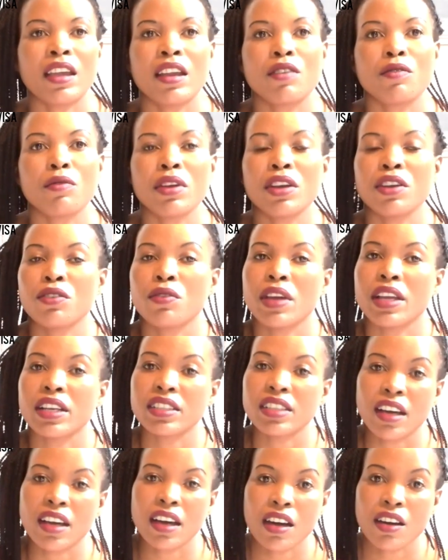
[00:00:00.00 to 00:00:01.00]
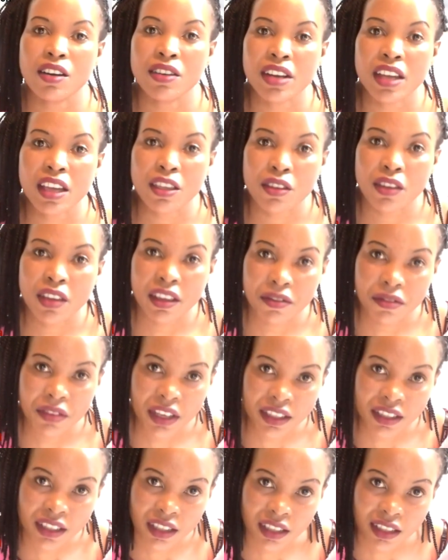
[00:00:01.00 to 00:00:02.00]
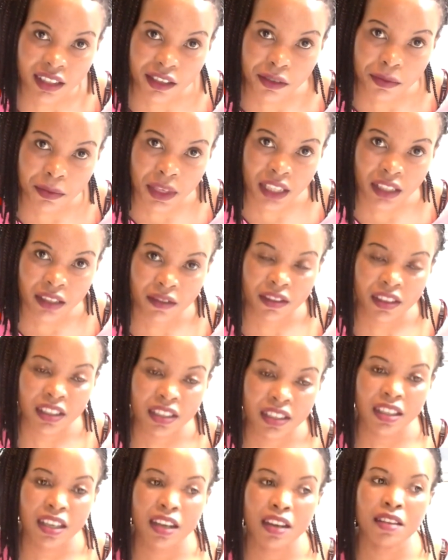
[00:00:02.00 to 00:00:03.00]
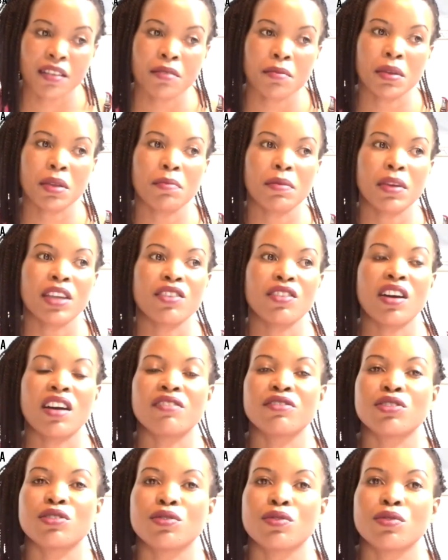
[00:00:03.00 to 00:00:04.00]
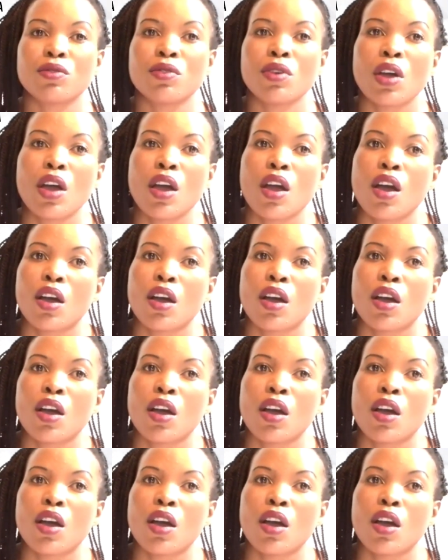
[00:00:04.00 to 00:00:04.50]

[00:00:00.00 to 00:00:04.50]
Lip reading: And when you enter on a UK fiancé settlement visa, remember you have to